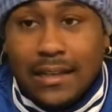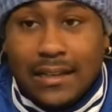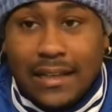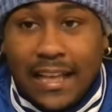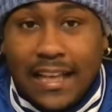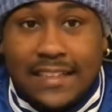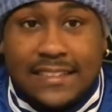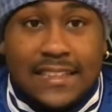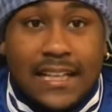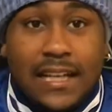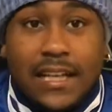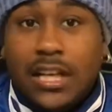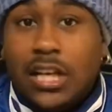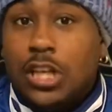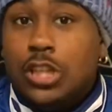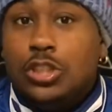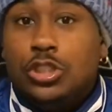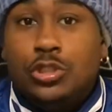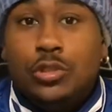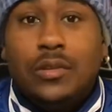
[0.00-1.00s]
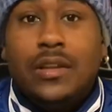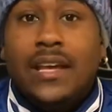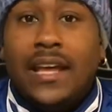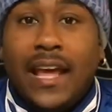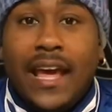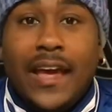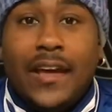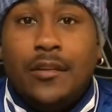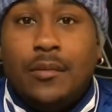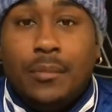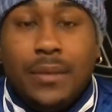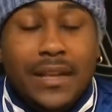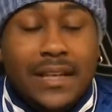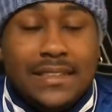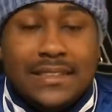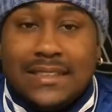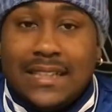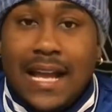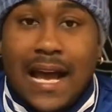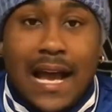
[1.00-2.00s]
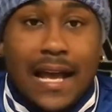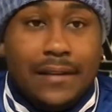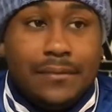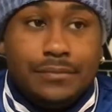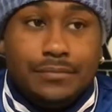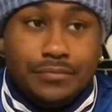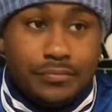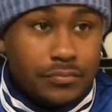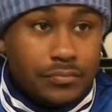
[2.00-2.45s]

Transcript: like I said, Julian Edelman is not